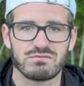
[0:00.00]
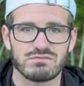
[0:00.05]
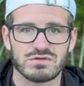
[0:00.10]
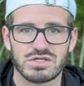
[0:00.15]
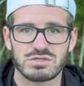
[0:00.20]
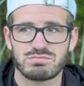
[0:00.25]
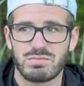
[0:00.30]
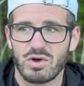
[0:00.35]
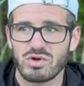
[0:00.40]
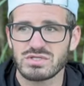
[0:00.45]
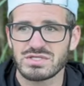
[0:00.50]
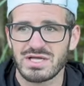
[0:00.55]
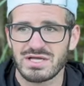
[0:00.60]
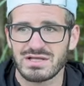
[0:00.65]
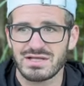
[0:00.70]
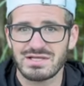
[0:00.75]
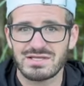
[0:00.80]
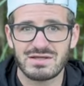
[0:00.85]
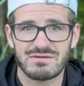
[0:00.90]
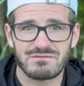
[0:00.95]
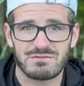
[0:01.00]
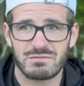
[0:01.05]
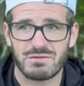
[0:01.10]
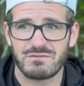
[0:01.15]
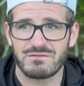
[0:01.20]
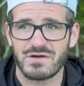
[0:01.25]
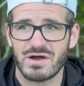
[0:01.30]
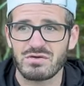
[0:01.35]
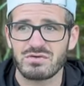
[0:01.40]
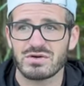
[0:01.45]
just posting on LinkedIn from the
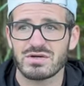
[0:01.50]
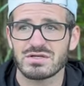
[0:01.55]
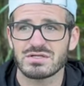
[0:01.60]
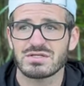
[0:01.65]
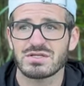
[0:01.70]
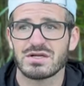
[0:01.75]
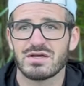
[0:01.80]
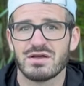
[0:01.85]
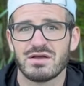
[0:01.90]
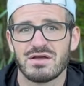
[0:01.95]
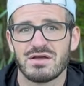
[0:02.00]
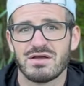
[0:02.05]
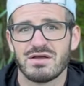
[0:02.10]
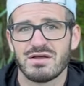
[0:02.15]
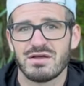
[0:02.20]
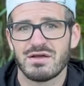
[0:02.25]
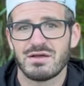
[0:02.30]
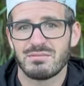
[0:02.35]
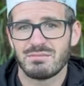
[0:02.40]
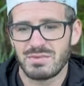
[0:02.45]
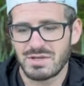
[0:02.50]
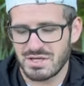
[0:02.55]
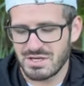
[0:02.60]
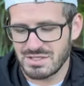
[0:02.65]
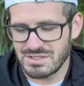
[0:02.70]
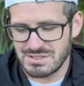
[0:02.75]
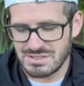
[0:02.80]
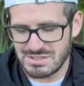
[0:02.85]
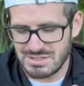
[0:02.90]
founders because